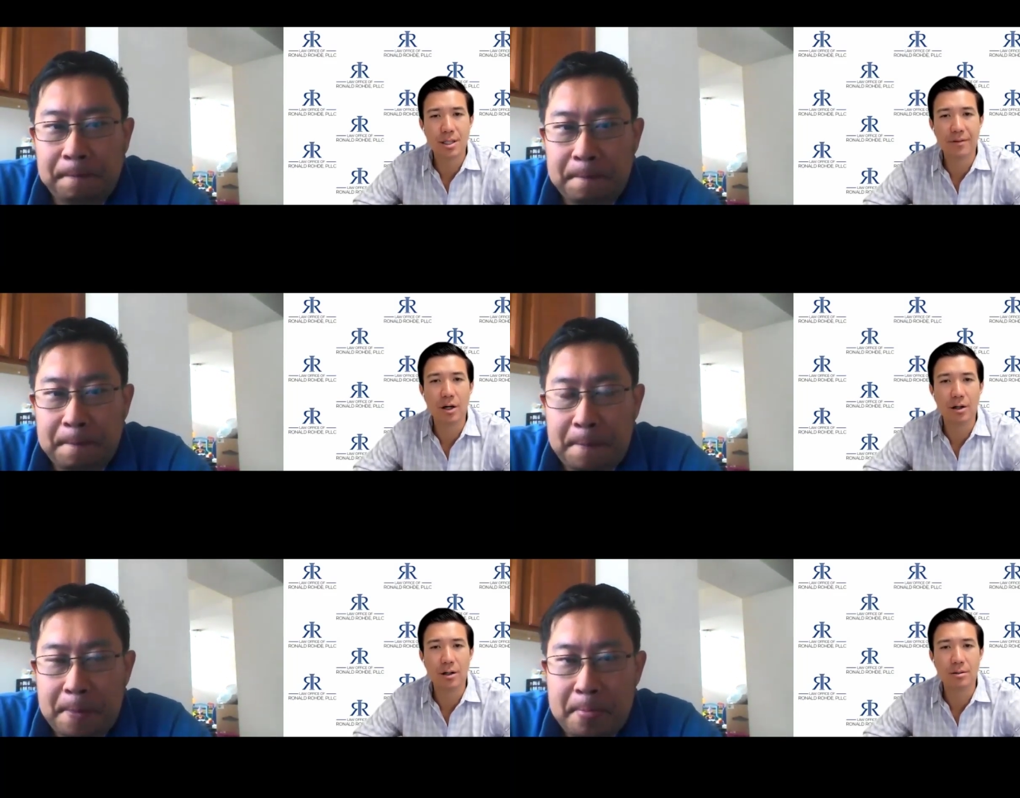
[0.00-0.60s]

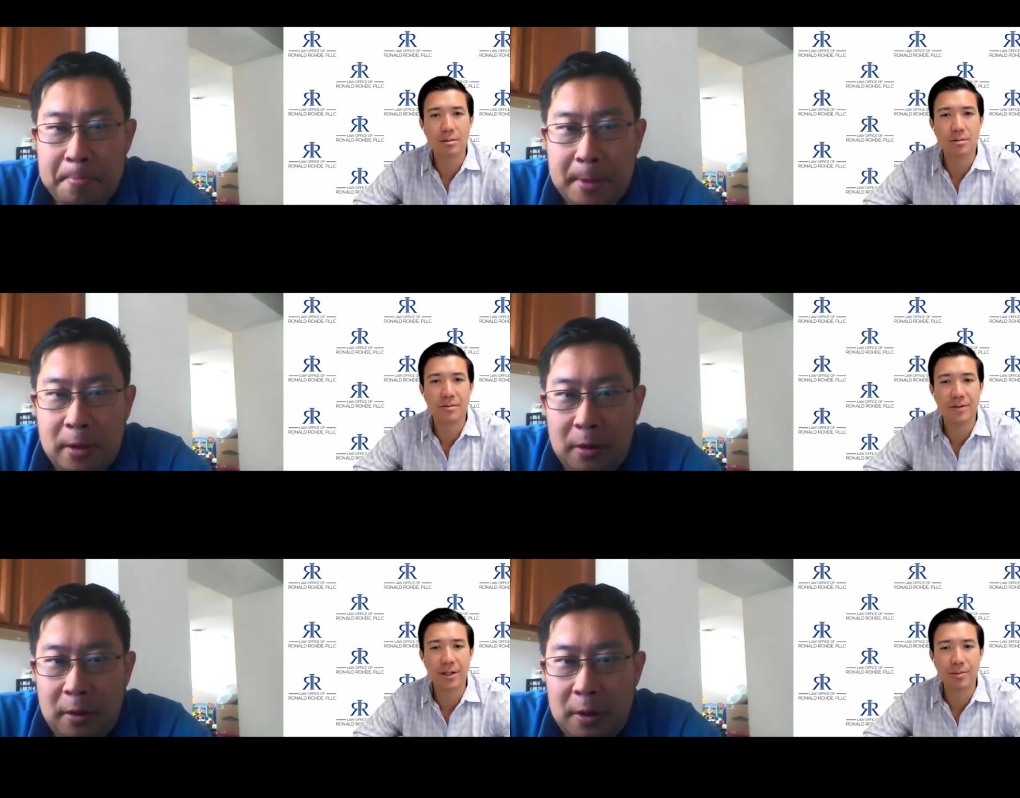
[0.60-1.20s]
Speaker 1: stuff
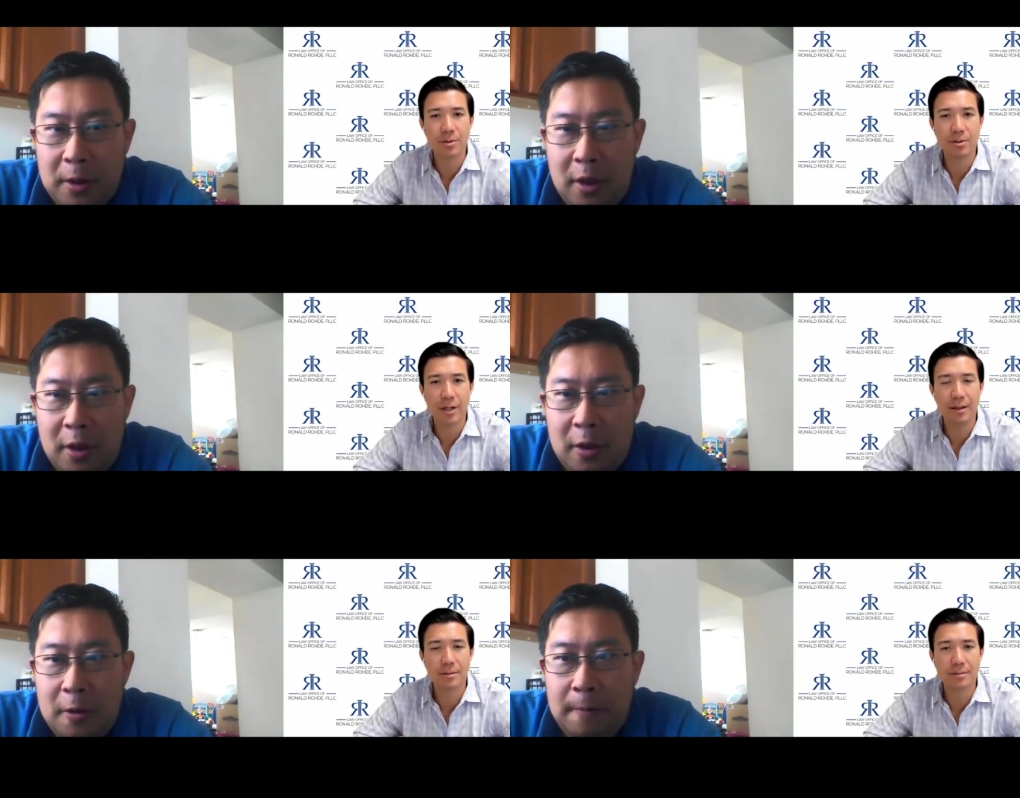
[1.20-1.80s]
all
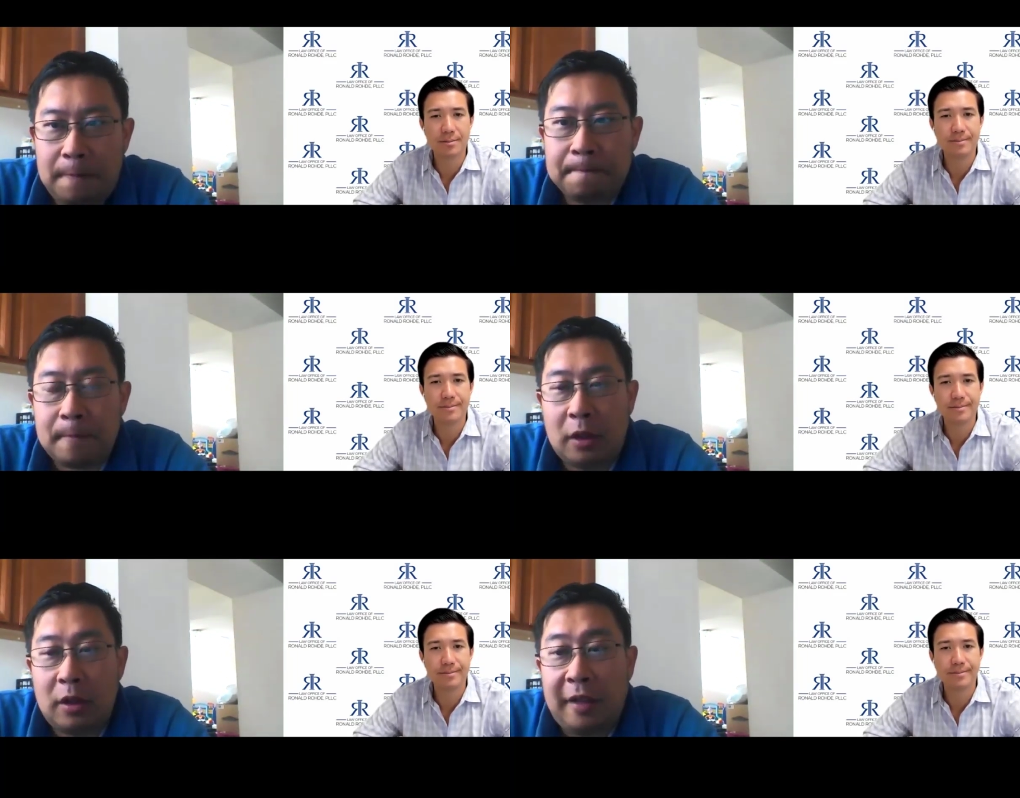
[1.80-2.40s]
variable rate?
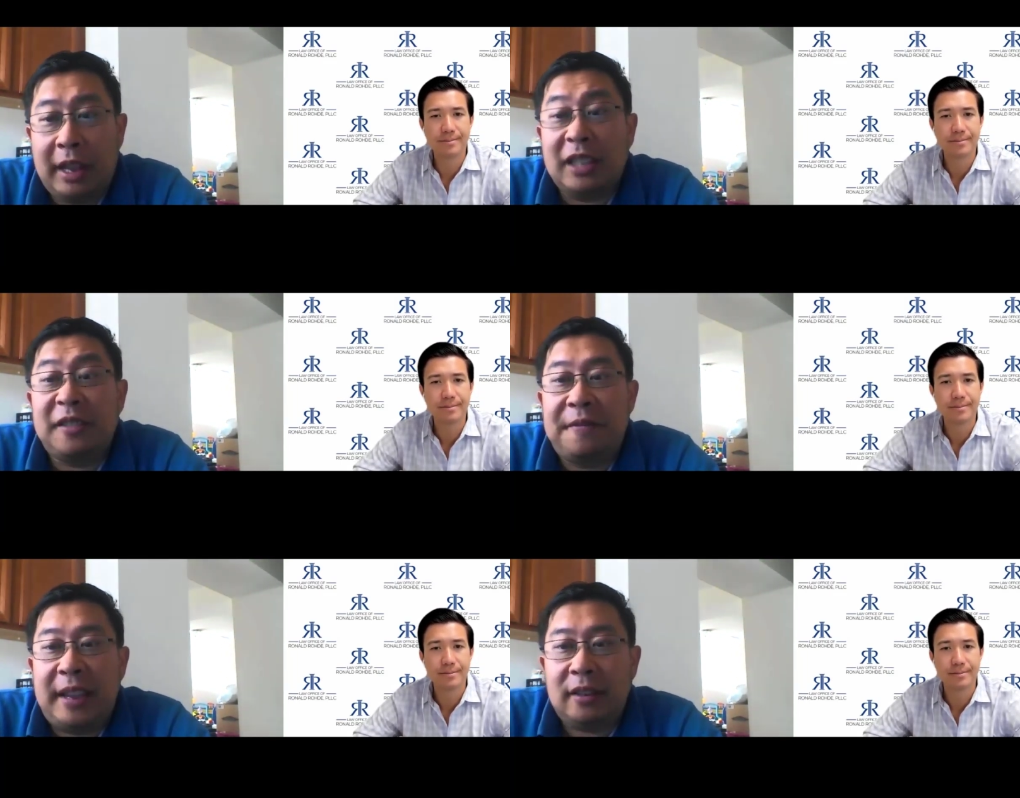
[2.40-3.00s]
I think
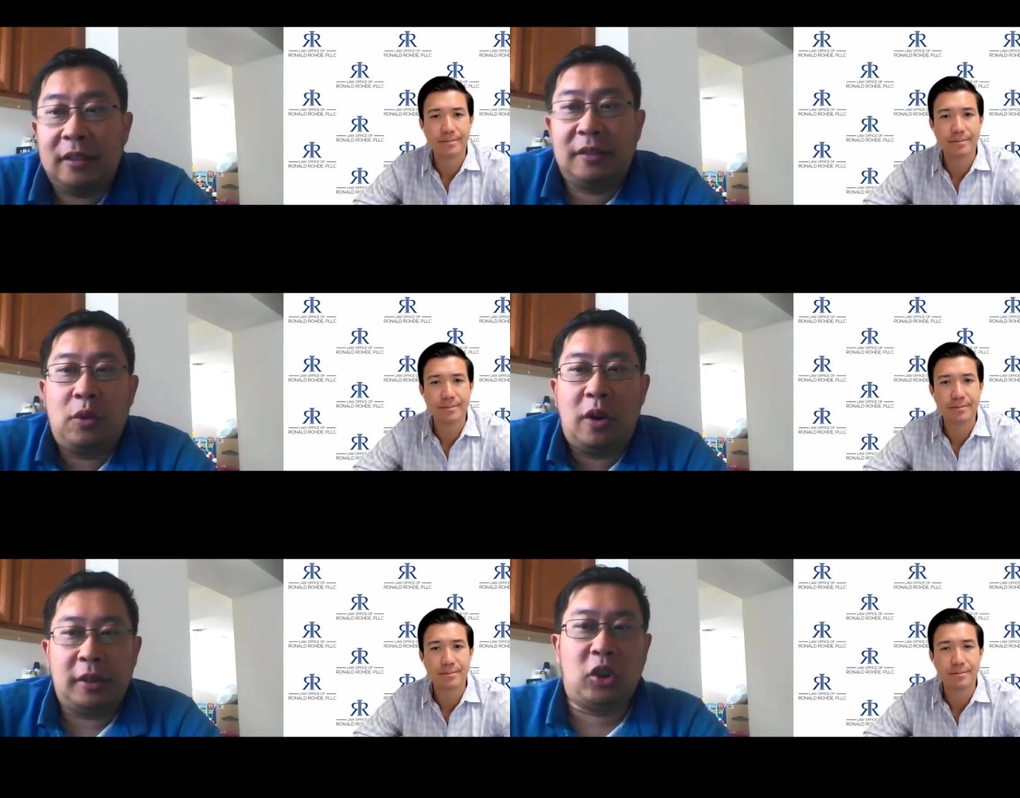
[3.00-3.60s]
it's
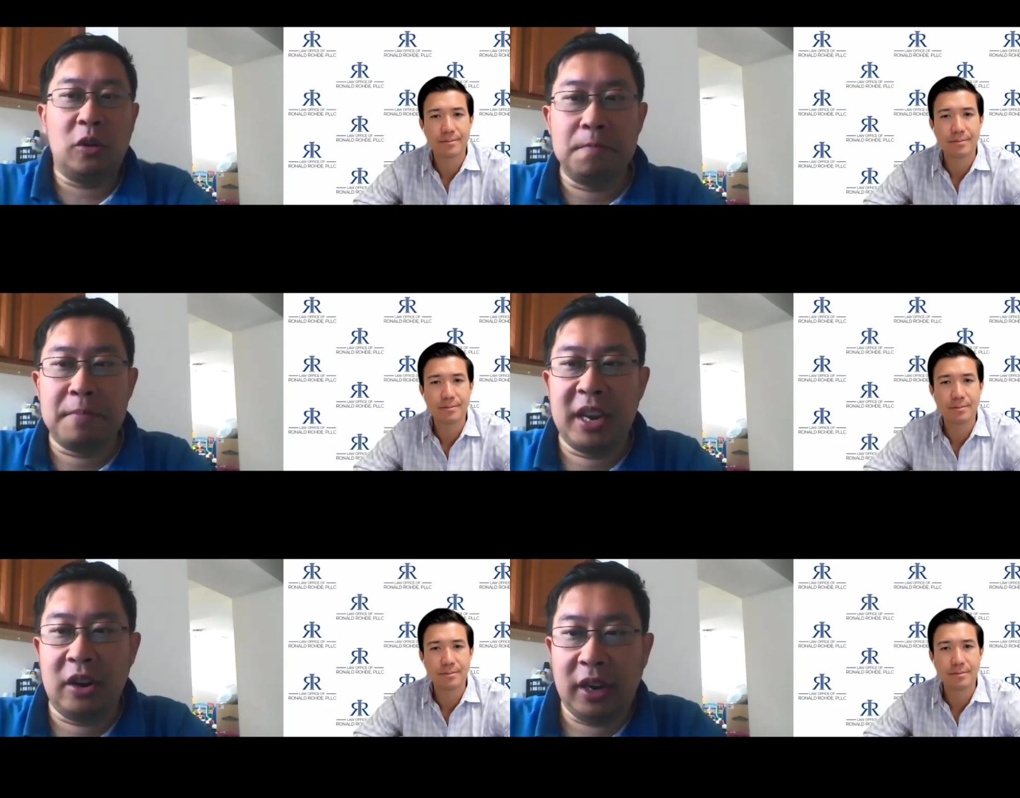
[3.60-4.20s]
fixed for a
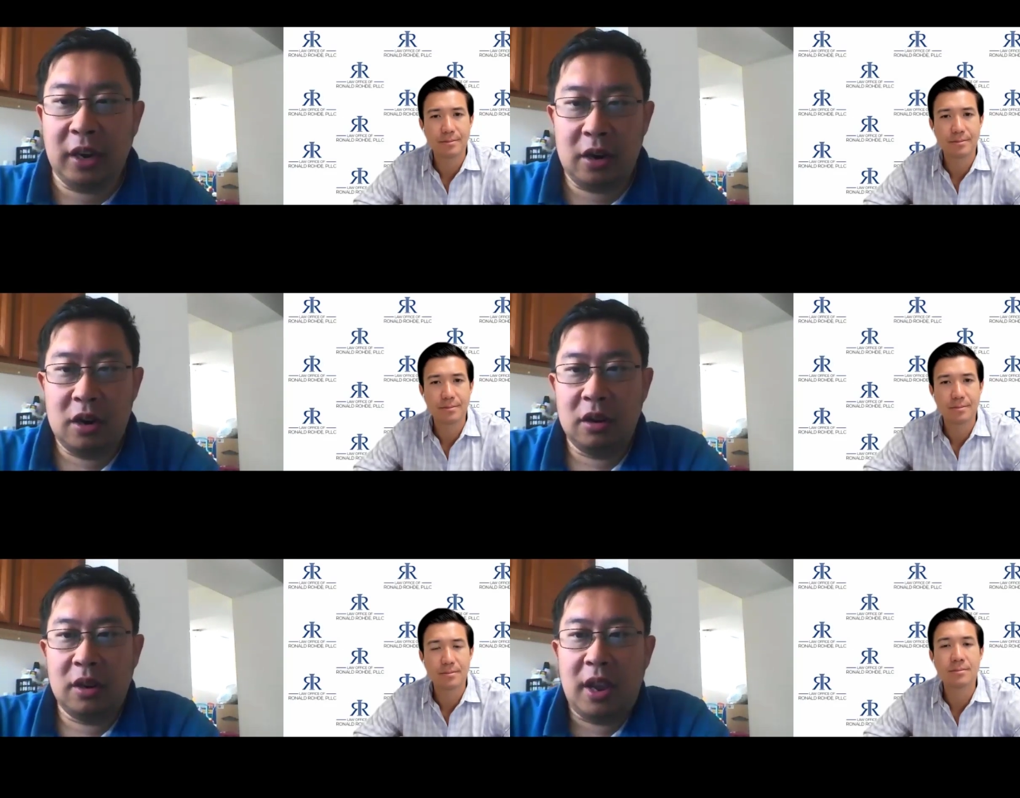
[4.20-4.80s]
certain
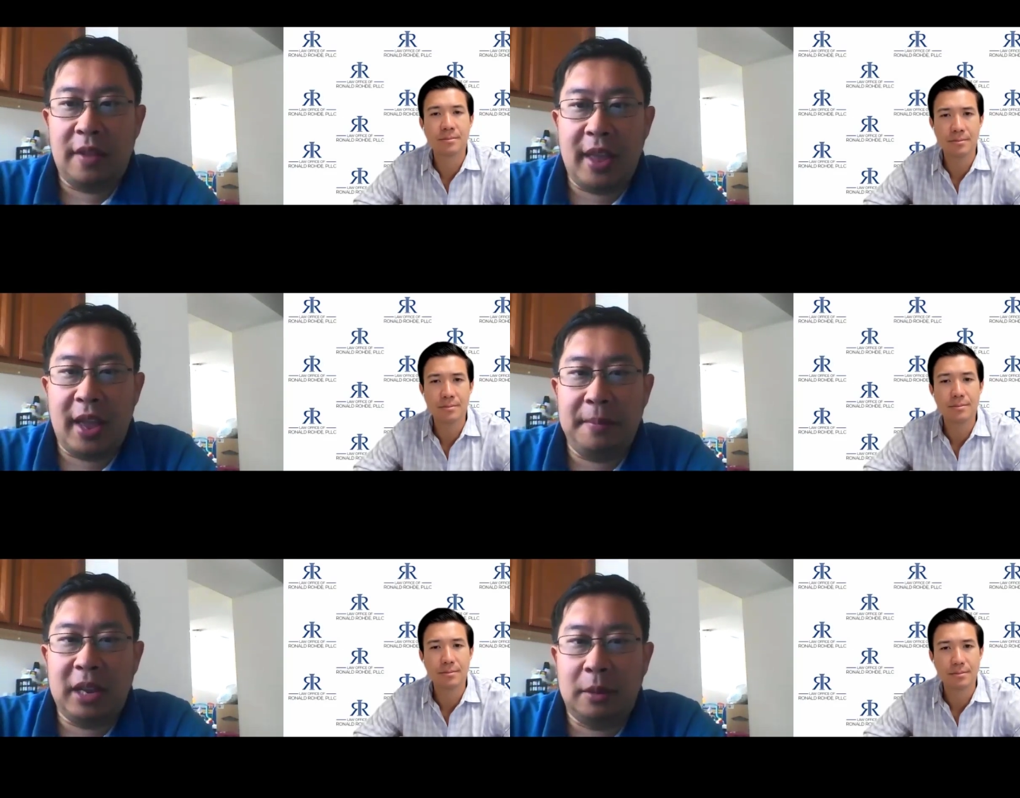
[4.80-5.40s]
period and mm-hmm.
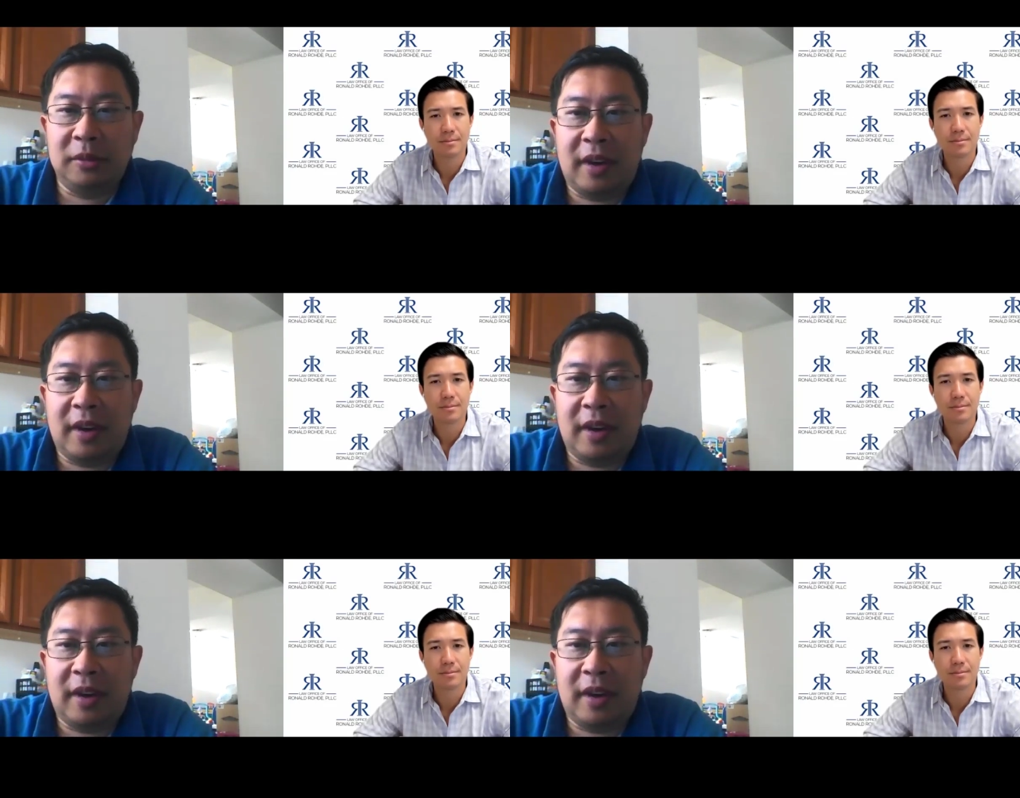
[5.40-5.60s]
then it mm-hmm. becomes